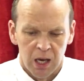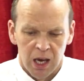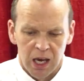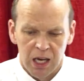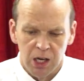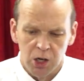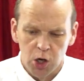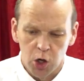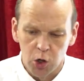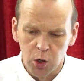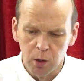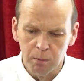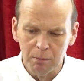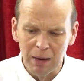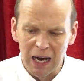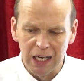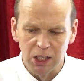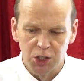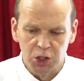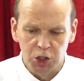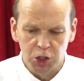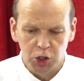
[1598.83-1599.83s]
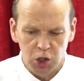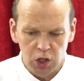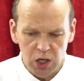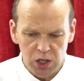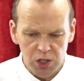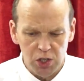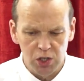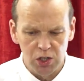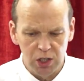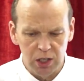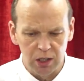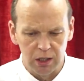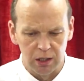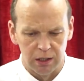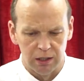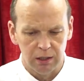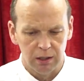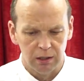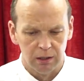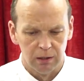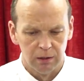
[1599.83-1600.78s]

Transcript: in whom I trusted,